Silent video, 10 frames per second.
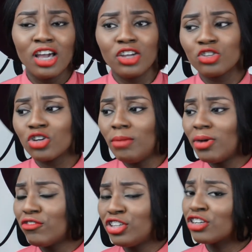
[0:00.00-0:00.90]
you're talking
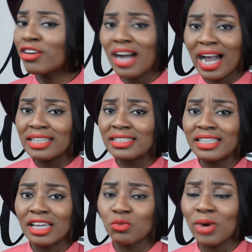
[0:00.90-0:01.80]
about Victoria Island
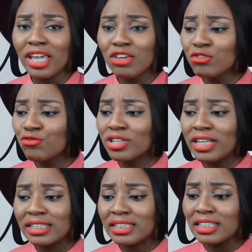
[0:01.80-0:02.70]
here, why
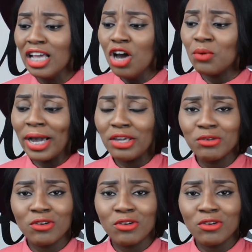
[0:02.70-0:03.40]
are you